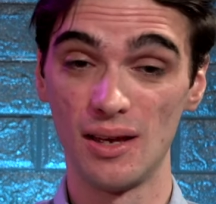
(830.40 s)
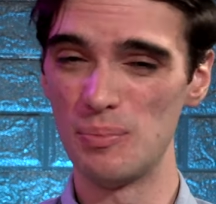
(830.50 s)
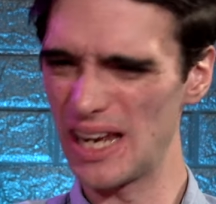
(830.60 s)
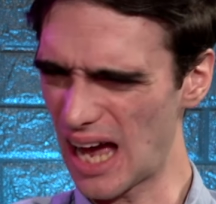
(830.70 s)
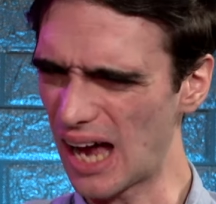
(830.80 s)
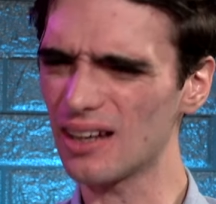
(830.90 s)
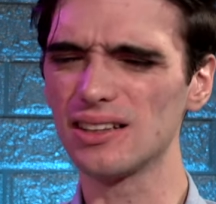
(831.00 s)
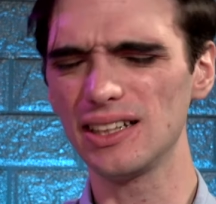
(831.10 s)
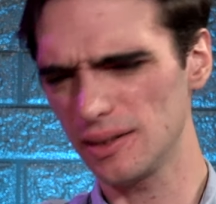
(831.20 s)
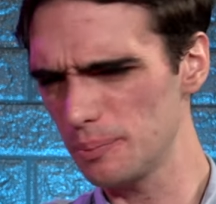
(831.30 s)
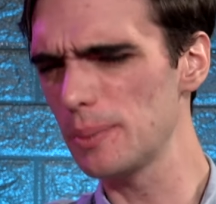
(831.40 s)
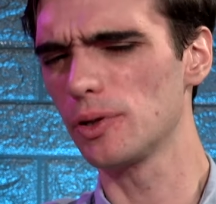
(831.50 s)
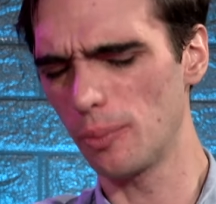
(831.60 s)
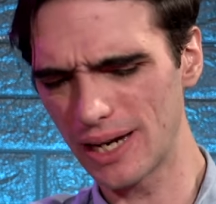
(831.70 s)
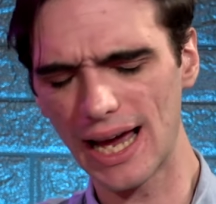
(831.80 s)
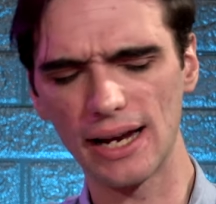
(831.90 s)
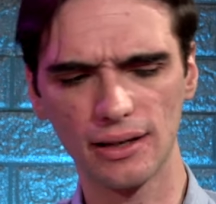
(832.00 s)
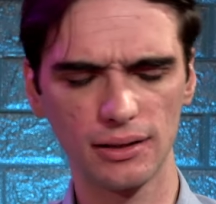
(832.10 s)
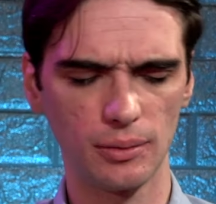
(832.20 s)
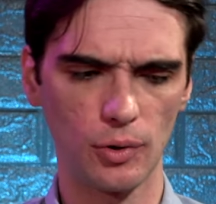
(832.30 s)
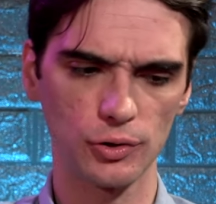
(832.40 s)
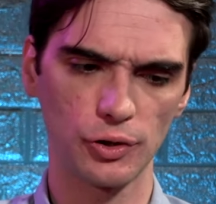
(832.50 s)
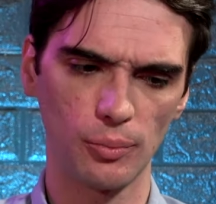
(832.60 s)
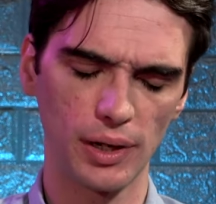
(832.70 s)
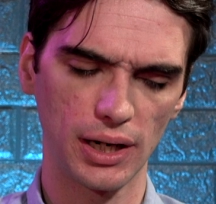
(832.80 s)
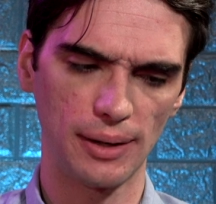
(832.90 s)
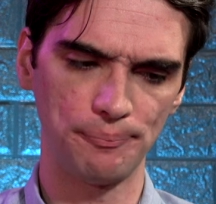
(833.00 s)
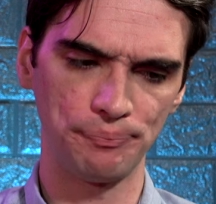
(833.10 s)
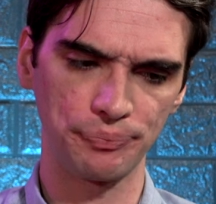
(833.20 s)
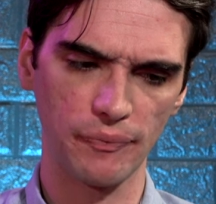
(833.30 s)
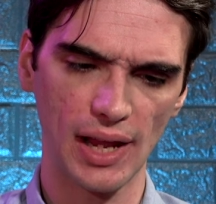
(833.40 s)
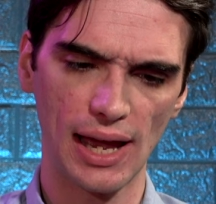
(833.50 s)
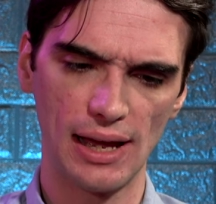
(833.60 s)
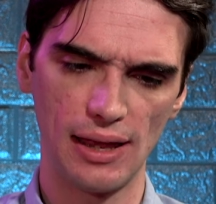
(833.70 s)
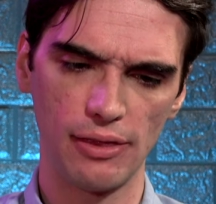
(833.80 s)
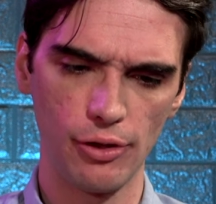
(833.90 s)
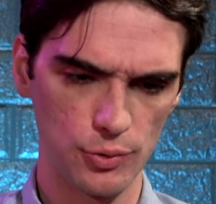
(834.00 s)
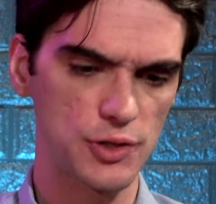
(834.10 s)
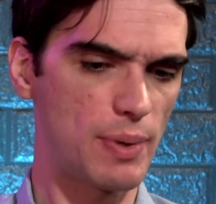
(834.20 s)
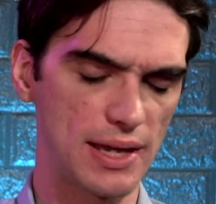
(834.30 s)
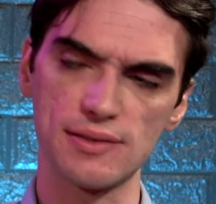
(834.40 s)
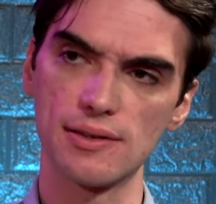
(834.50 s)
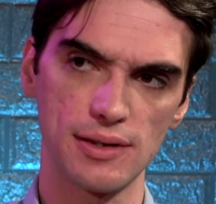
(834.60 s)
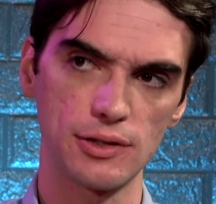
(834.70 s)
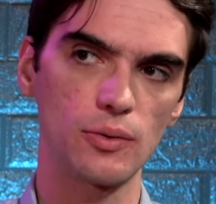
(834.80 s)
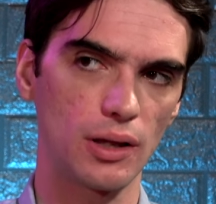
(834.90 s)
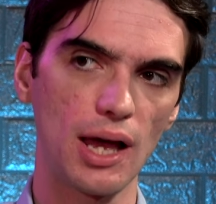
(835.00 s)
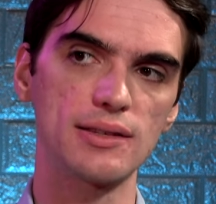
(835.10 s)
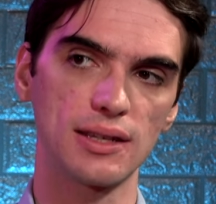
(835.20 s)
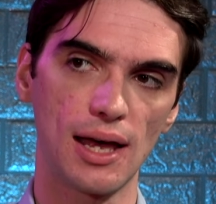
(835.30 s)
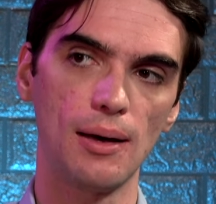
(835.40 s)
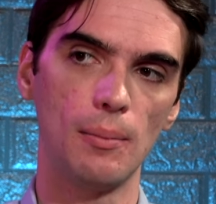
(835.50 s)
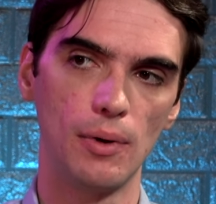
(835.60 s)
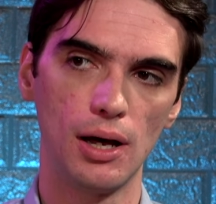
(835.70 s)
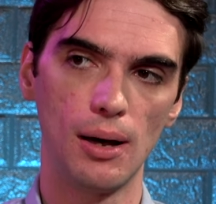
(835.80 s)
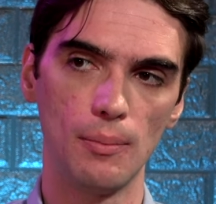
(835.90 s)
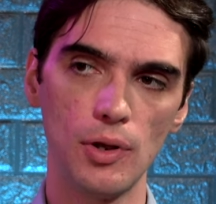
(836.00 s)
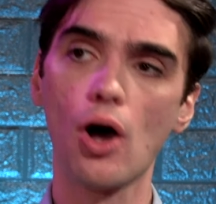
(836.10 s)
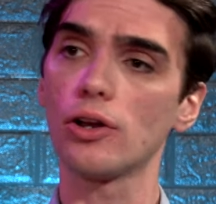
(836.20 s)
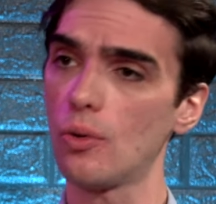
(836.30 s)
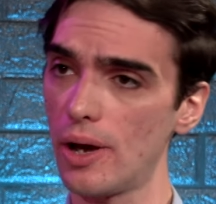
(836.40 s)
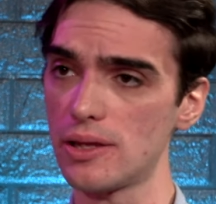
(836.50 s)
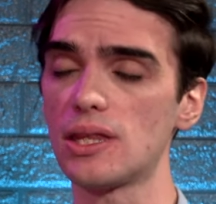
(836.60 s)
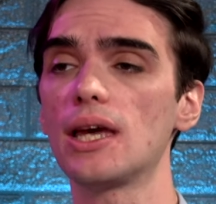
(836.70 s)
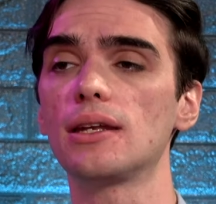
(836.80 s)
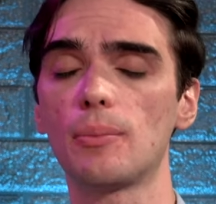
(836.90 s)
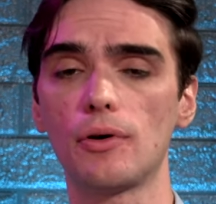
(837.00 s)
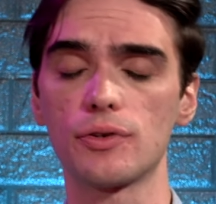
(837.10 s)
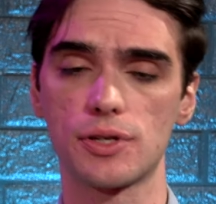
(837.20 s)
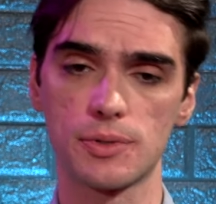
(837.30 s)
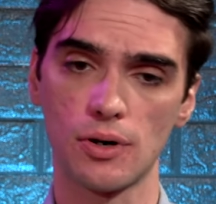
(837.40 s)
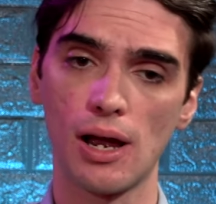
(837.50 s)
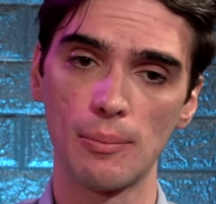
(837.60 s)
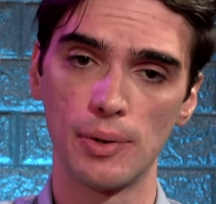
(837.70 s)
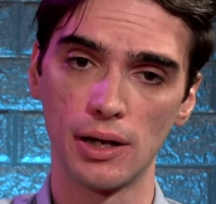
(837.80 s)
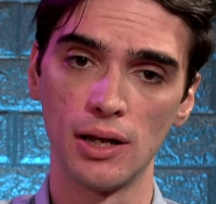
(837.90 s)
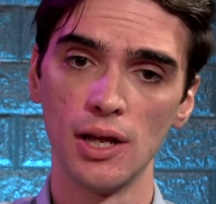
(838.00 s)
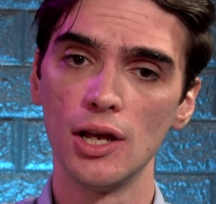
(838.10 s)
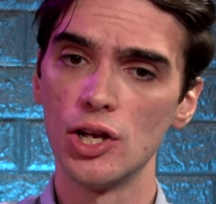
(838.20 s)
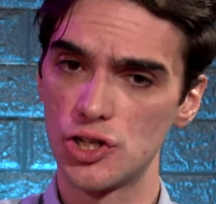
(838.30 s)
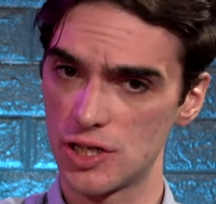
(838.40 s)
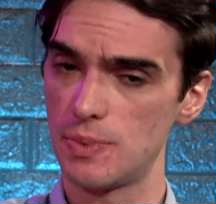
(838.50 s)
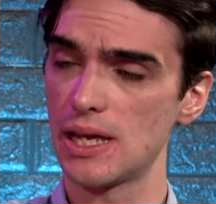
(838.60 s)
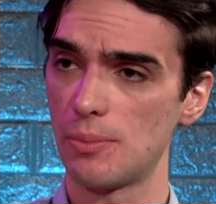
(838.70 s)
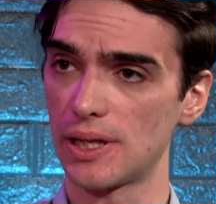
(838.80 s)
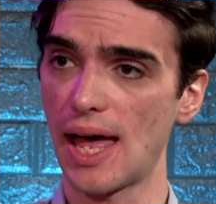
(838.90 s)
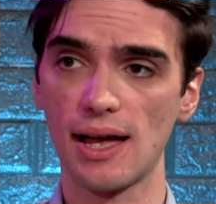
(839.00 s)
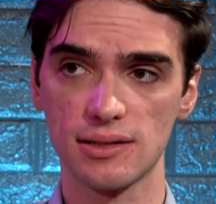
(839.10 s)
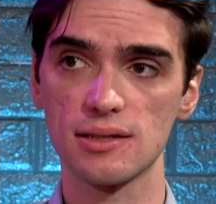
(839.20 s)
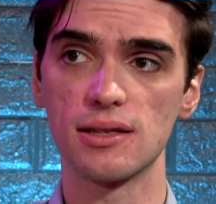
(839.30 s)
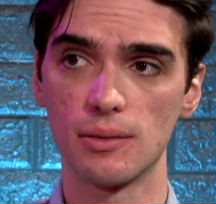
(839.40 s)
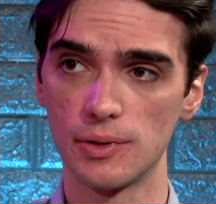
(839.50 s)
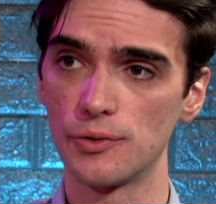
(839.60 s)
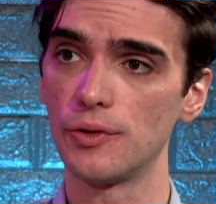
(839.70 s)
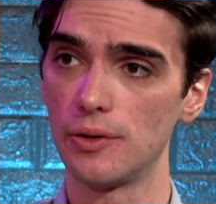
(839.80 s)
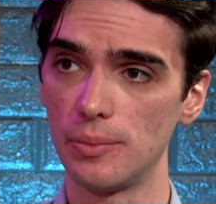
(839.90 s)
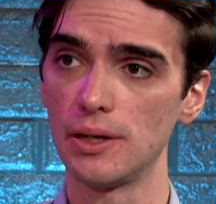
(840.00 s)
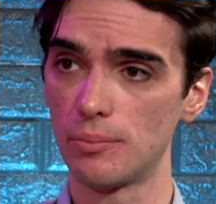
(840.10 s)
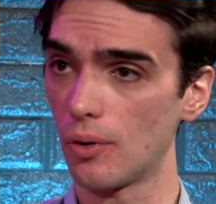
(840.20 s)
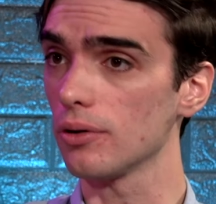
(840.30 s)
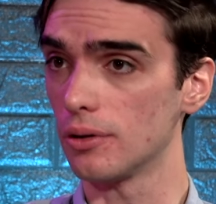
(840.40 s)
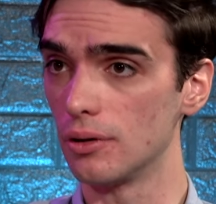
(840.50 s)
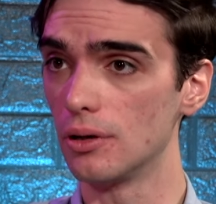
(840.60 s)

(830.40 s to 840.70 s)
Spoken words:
Minicata, people know Minicata a little more so, but those spaces and utilizing them, not in a way that they end up oversubscribed, but just being able to access them is going to be important.